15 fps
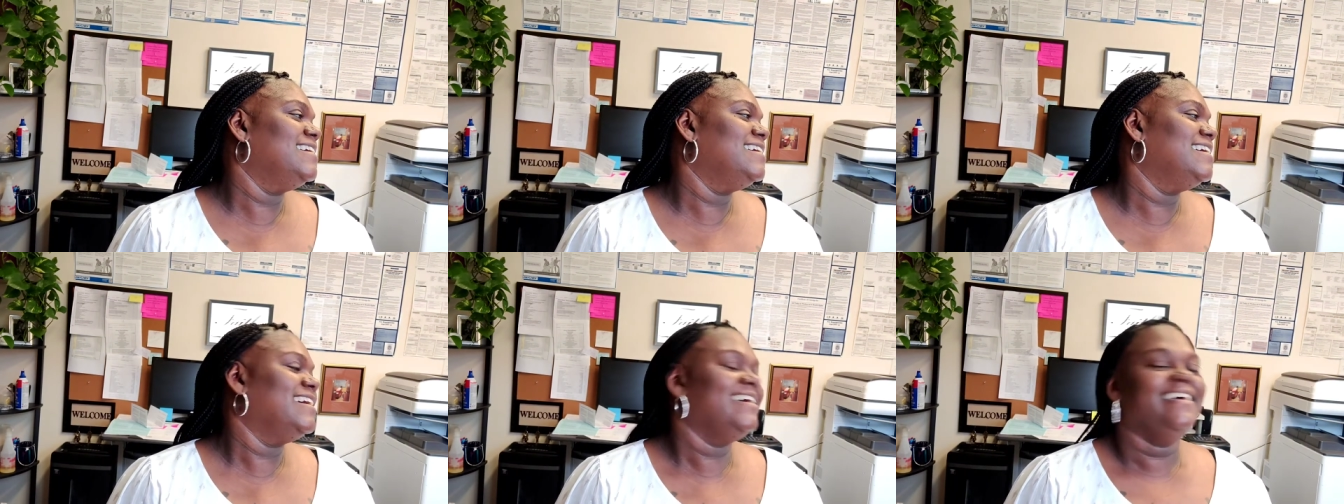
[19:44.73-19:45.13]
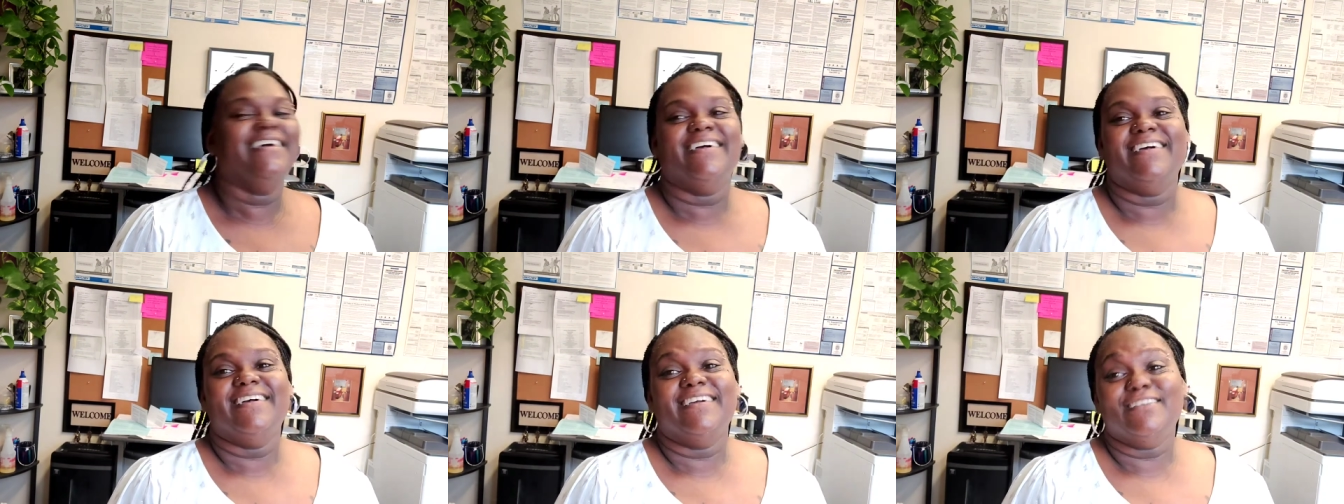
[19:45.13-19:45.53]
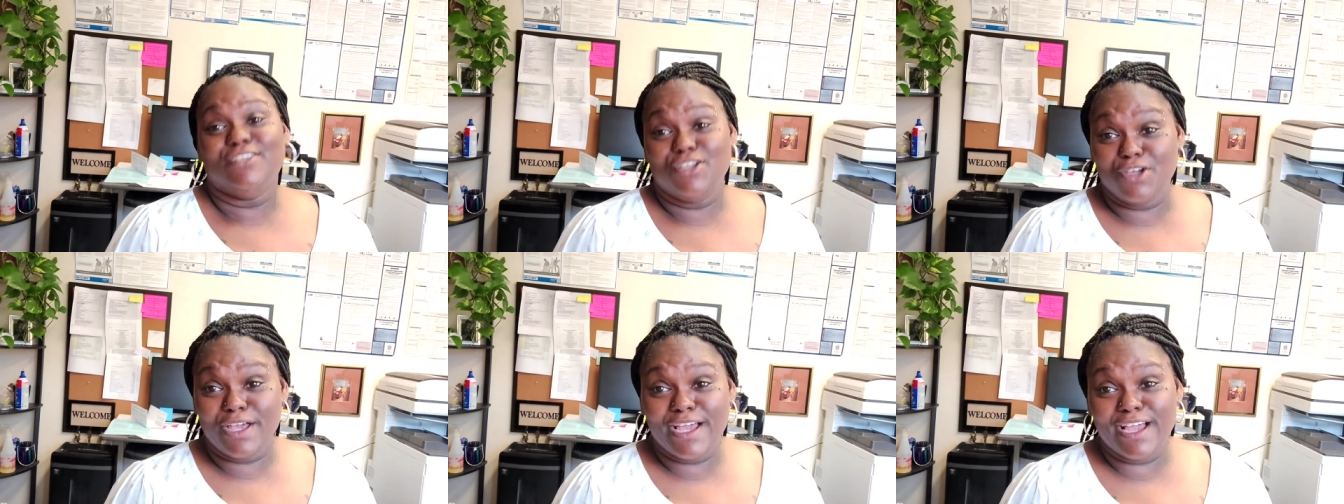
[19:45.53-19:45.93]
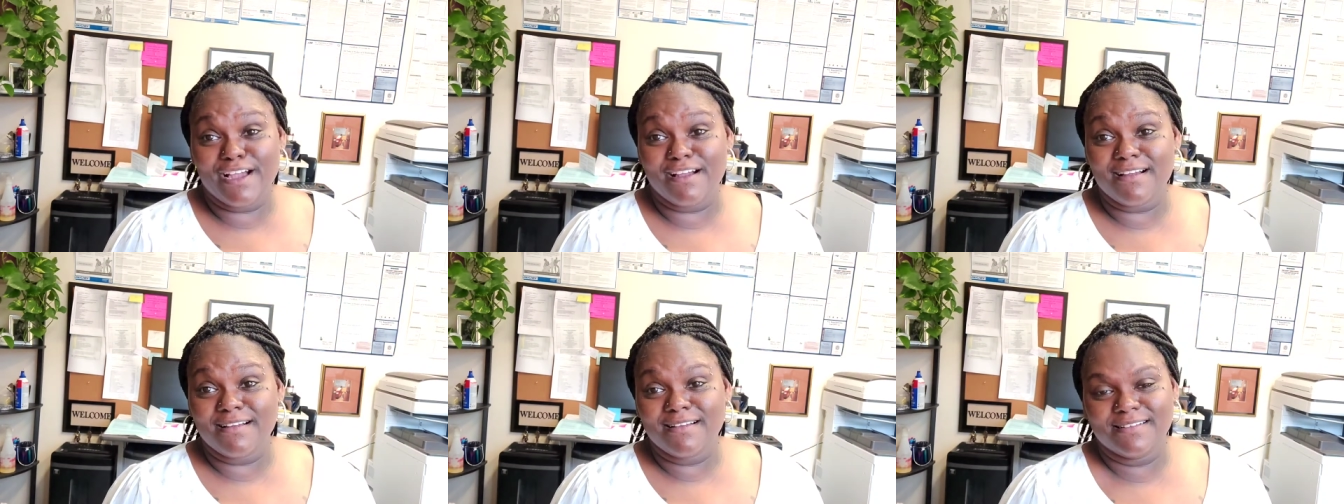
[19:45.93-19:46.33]
Hello. You
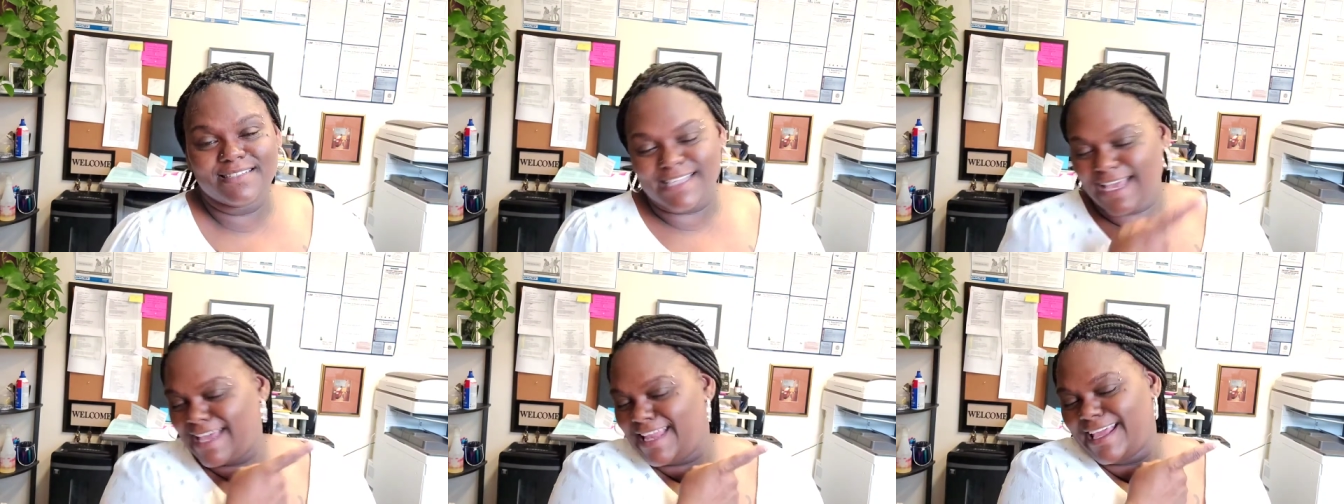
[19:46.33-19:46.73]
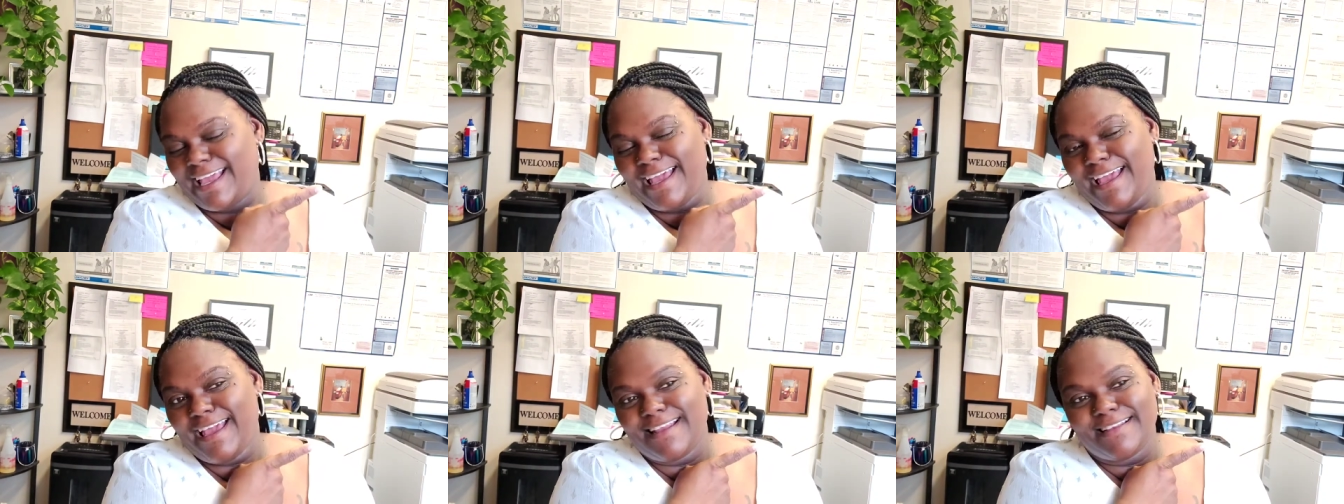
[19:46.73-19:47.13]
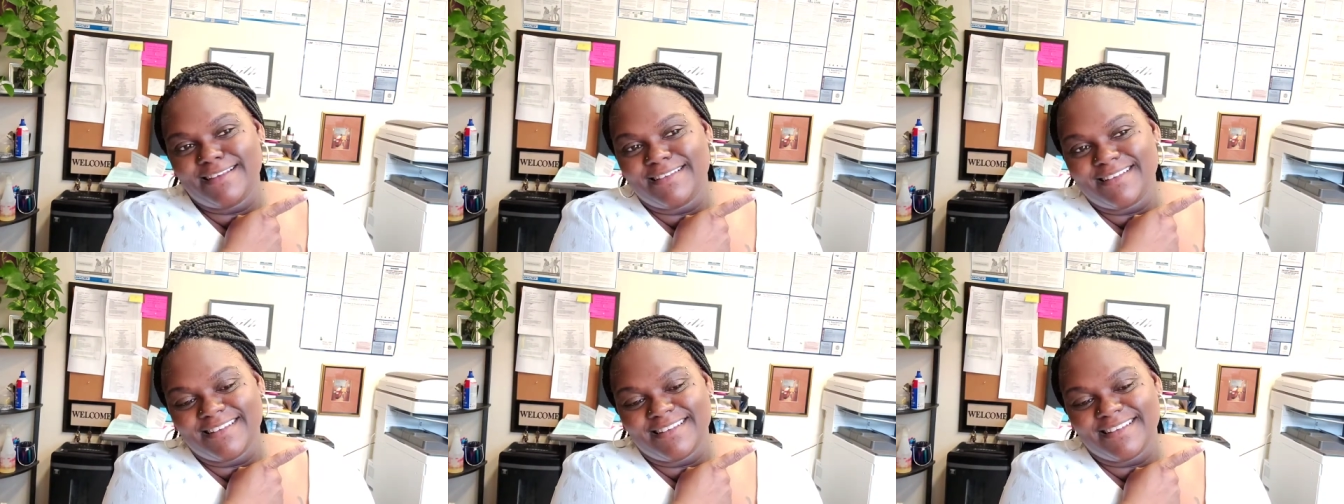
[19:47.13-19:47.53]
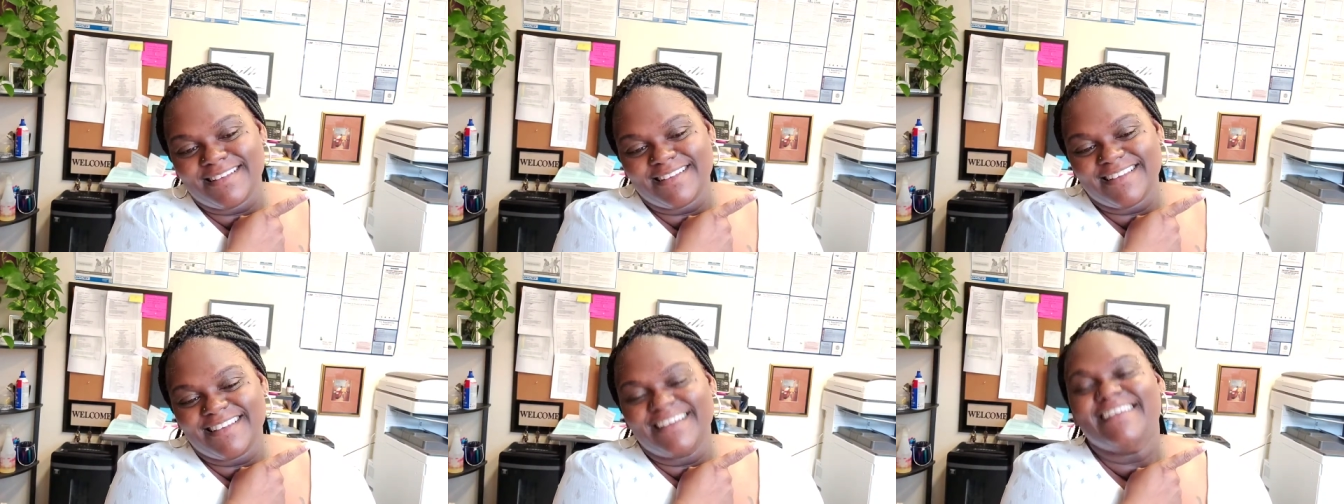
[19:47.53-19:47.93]
hear? say it again.
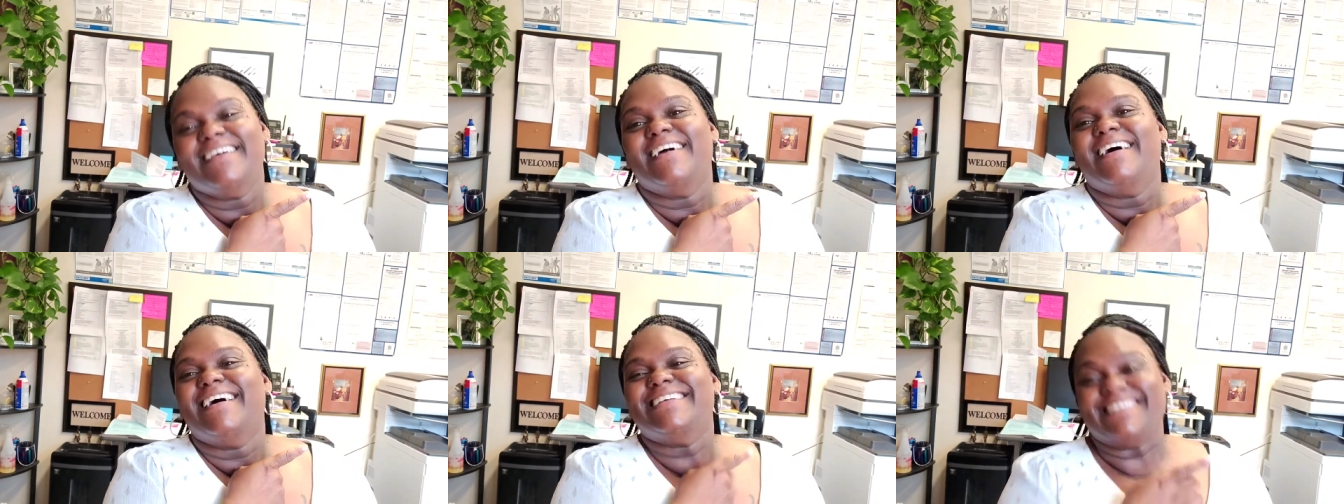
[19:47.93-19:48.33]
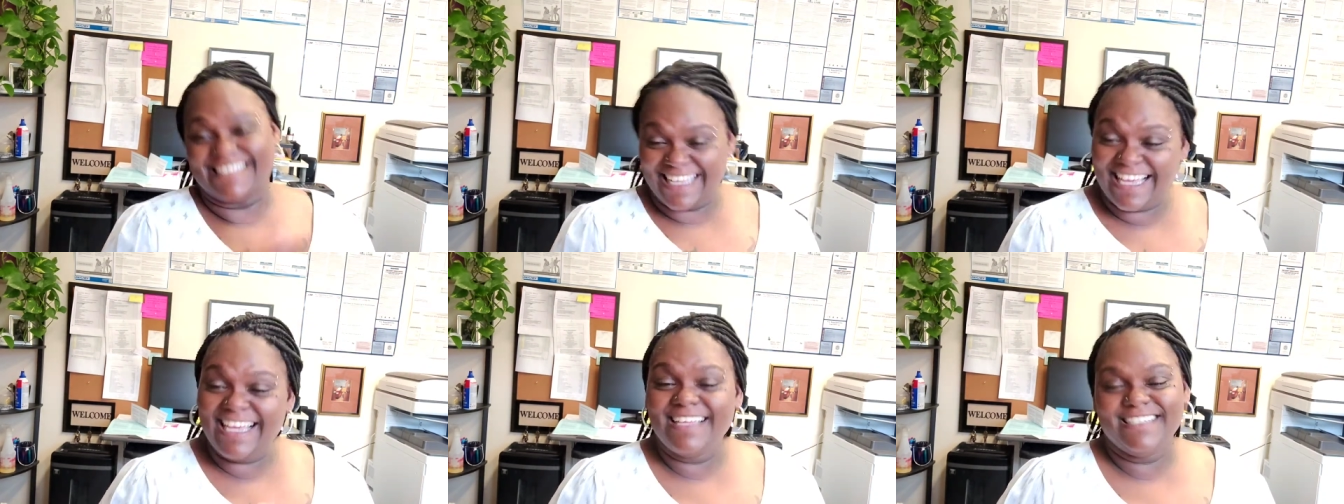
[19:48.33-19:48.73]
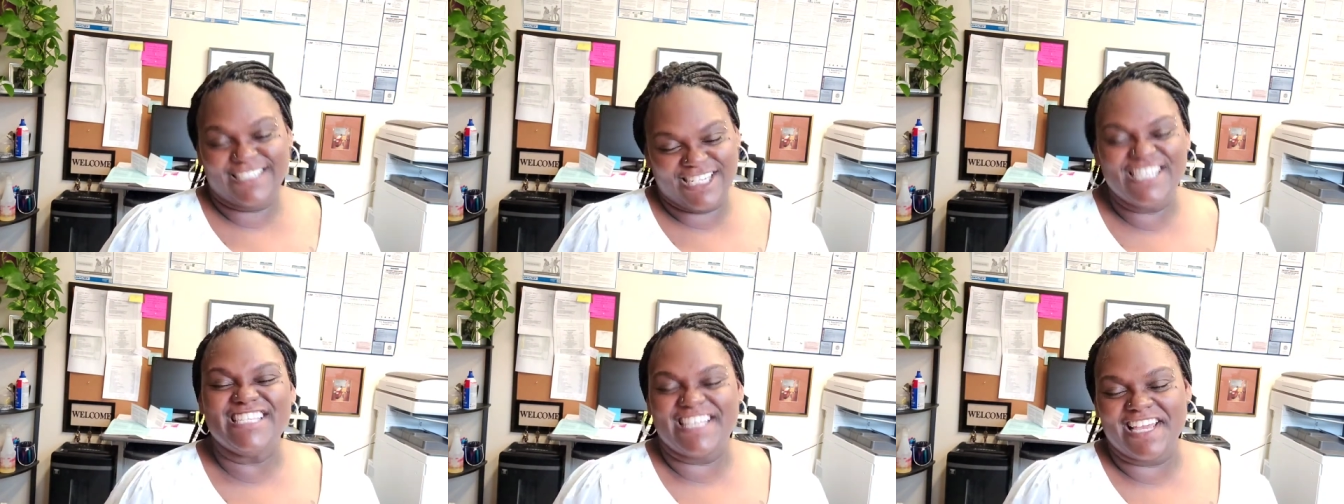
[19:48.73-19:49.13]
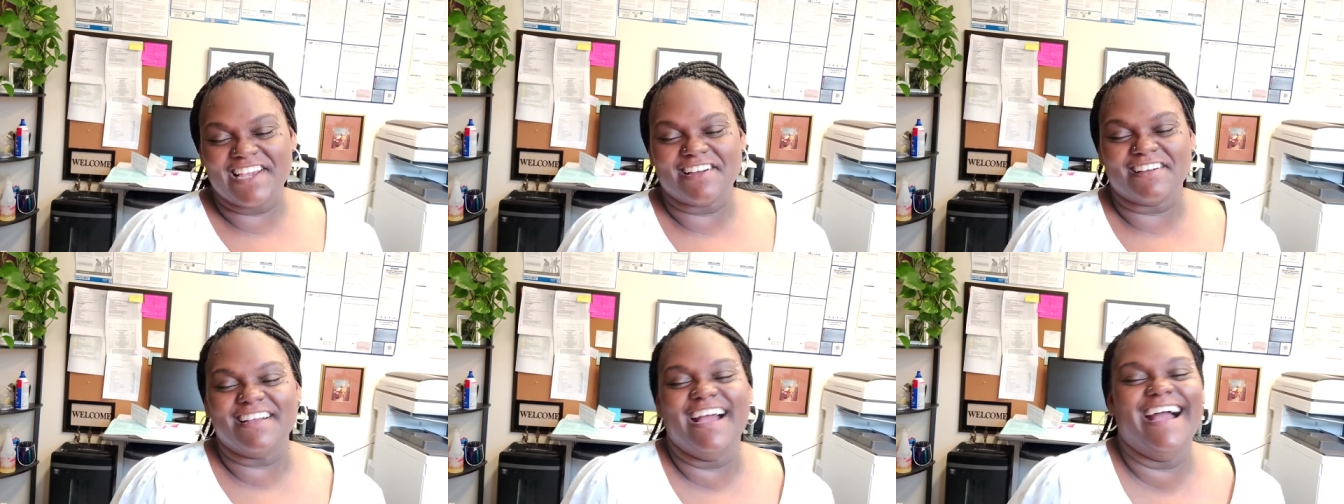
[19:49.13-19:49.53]
Hello, y'all. See, she's here.